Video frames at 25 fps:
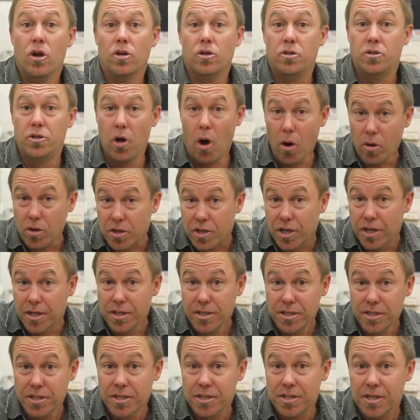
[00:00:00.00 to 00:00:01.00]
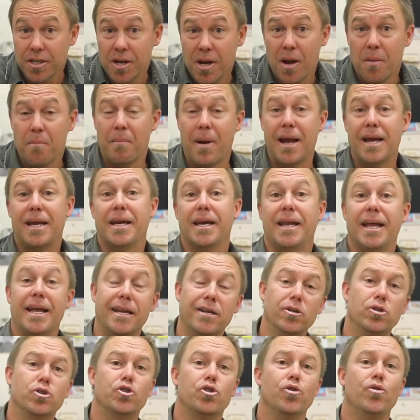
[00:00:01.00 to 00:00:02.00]
Doctors make it
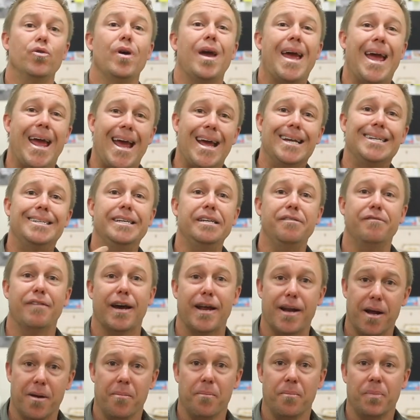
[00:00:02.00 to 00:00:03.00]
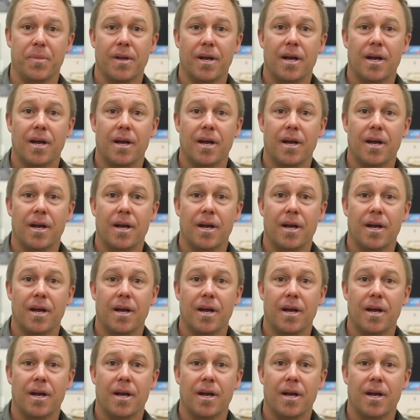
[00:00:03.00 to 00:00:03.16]
into antivenom.